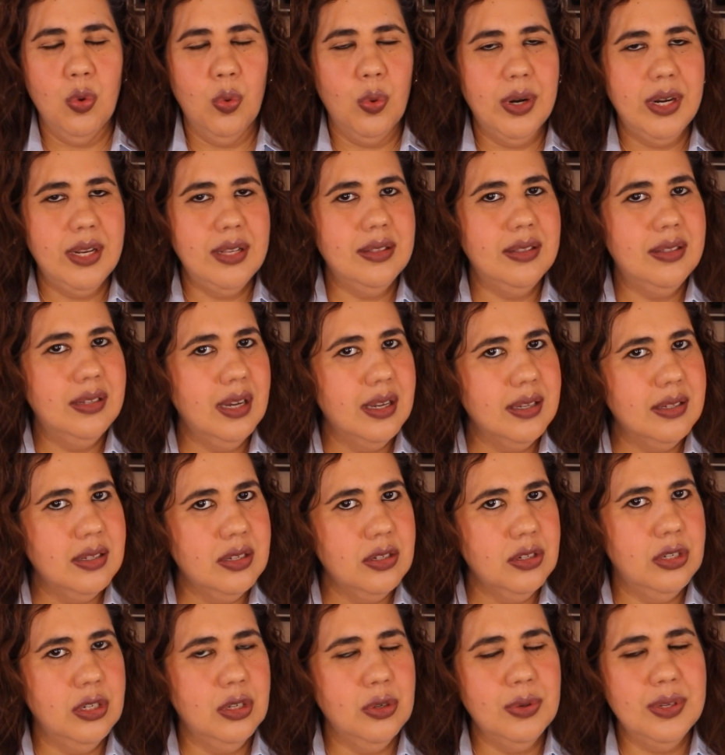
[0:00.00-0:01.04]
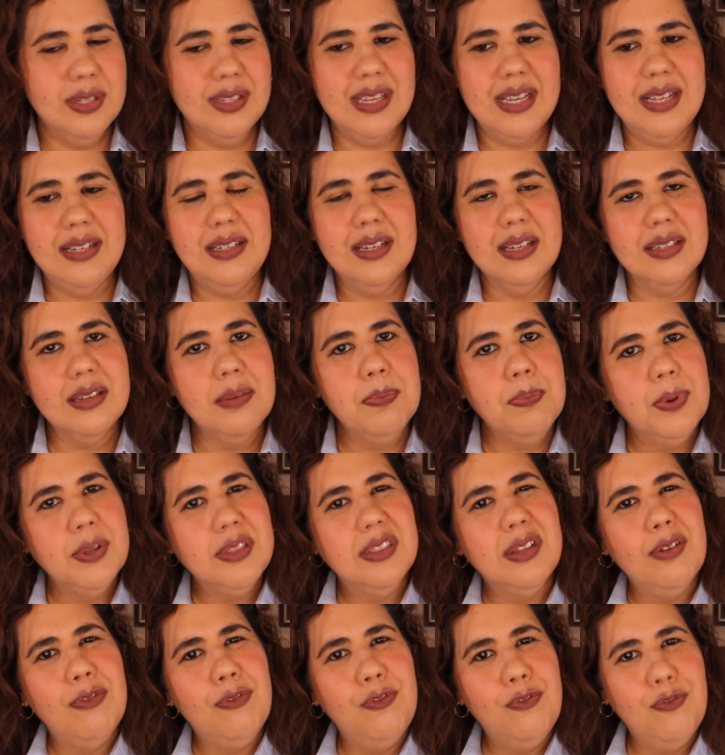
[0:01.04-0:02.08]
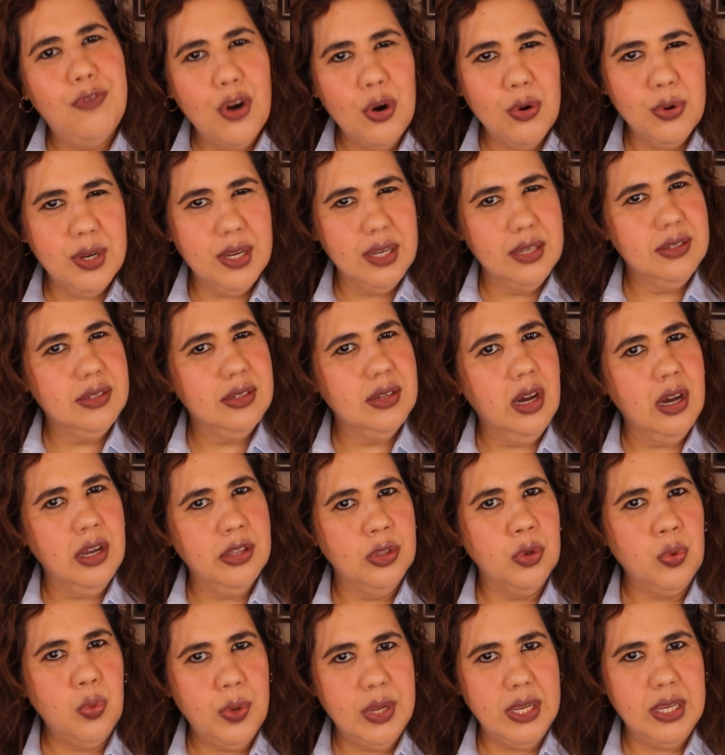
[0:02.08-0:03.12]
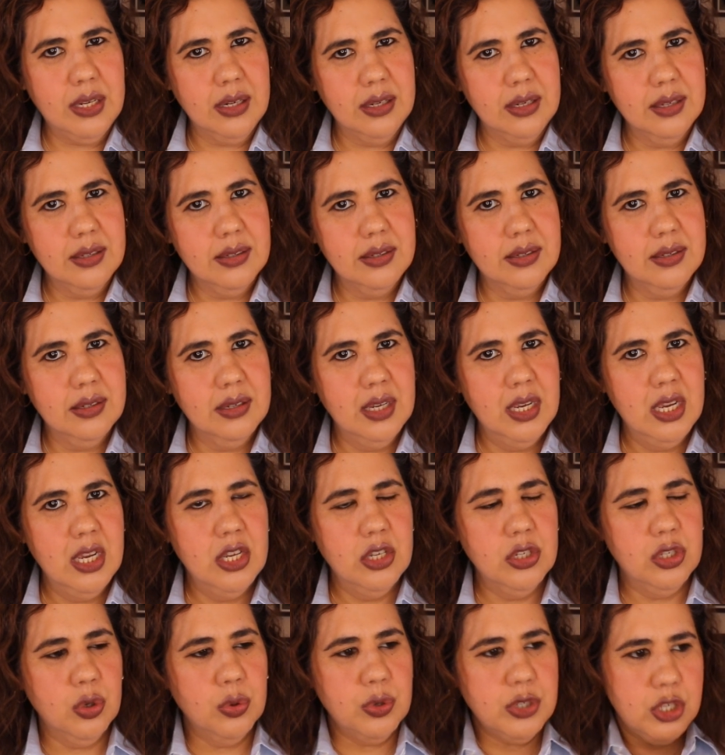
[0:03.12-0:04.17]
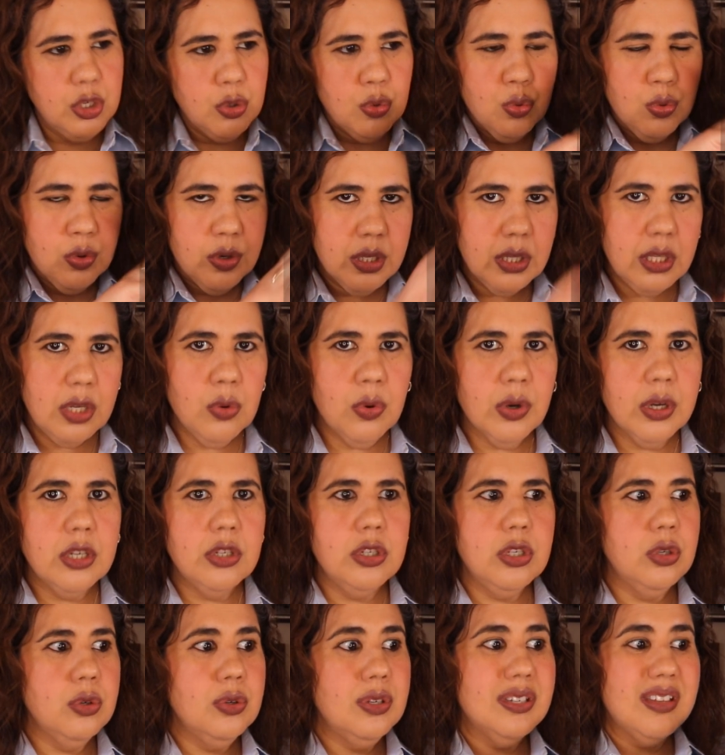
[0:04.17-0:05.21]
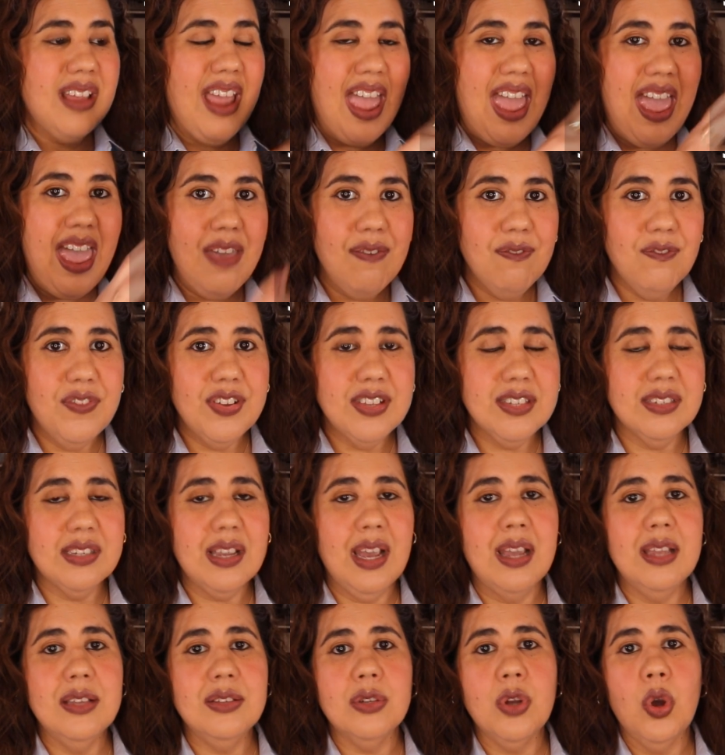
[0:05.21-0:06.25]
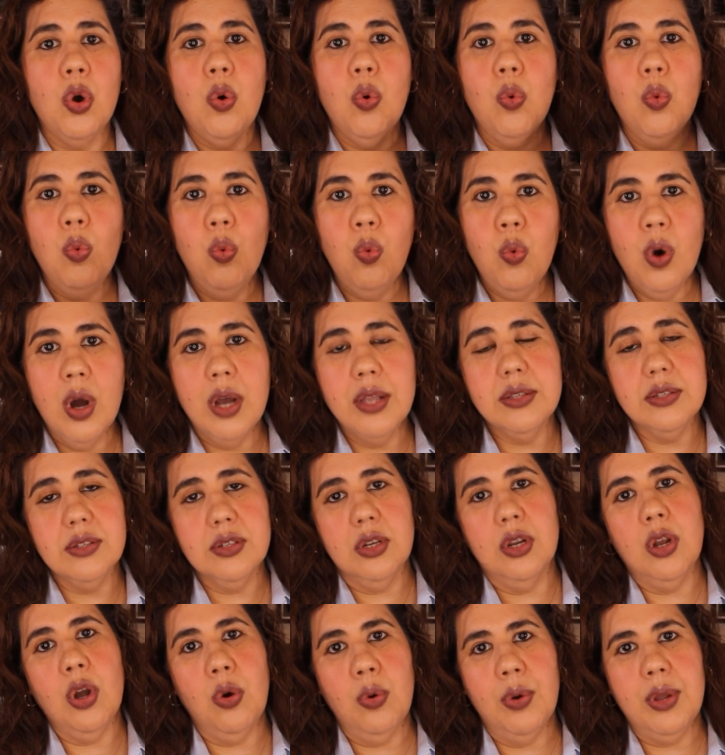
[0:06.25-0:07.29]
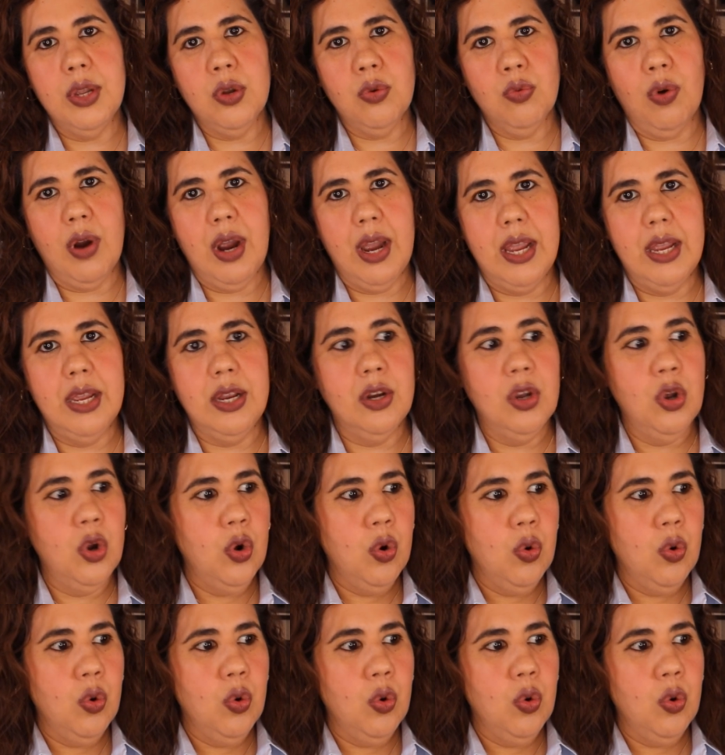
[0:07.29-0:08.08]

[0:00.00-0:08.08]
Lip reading: What it doesn't do is it doesn't put the focus on the weakness. So what you really want to do is emphasize what's going right.